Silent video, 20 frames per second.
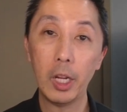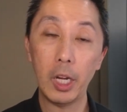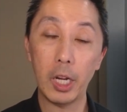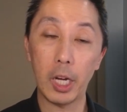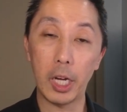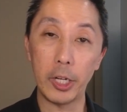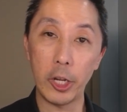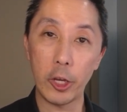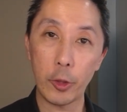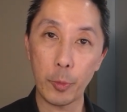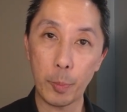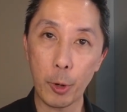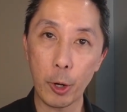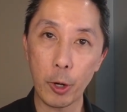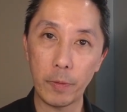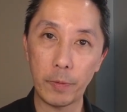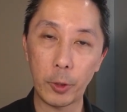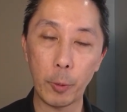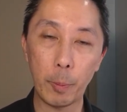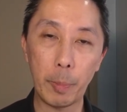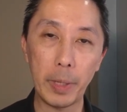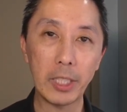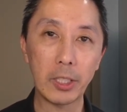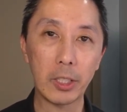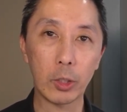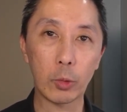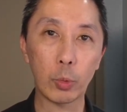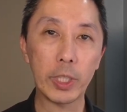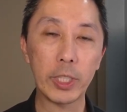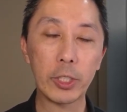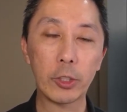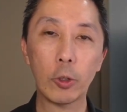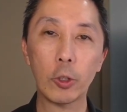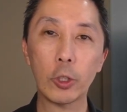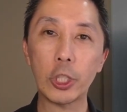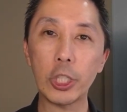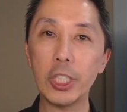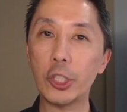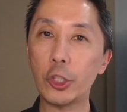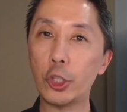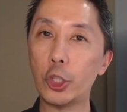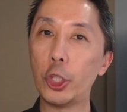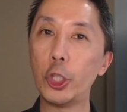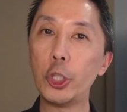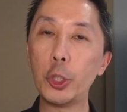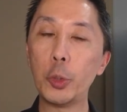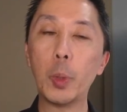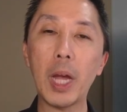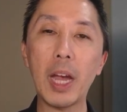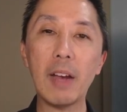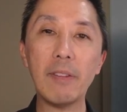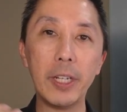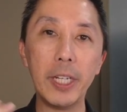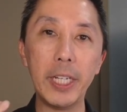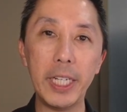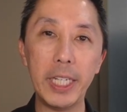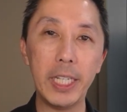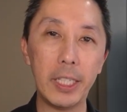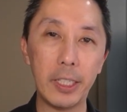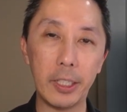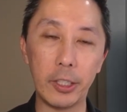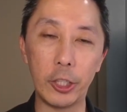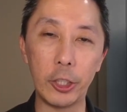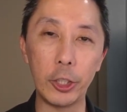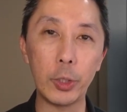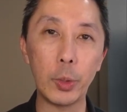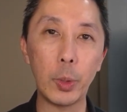Another part of your basic research is, do you have an in? Do